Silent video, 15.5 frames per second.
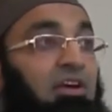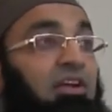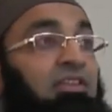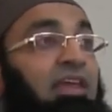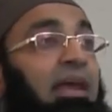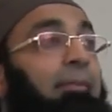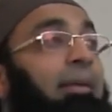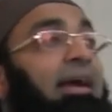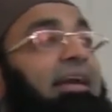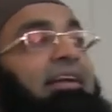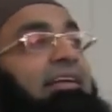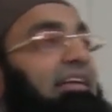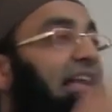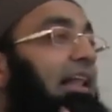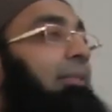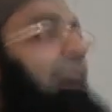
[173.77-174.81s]
they might
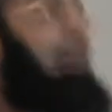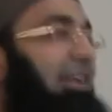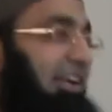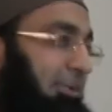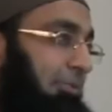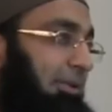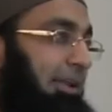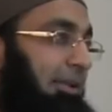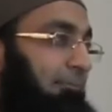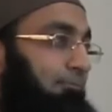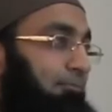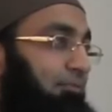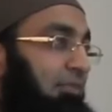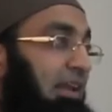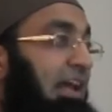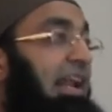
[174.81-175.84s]
yell back at me.
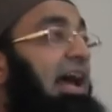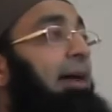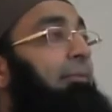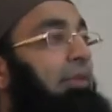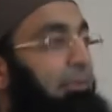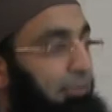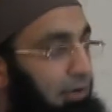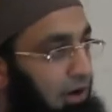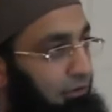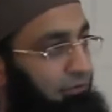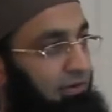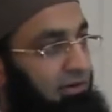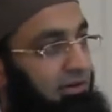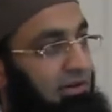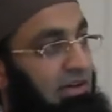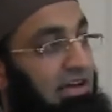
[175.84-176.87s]
And I am the Prophet.